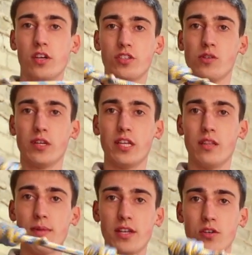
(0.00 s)
You don't want it in the
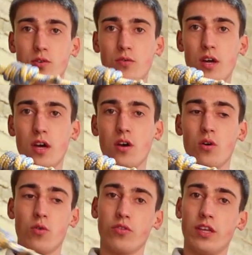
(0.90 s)
middle
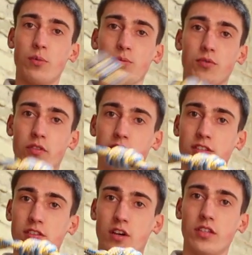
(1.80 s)
or on this
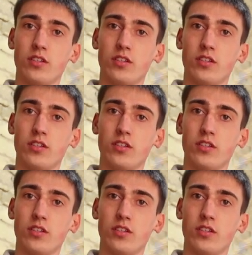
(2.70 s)
side.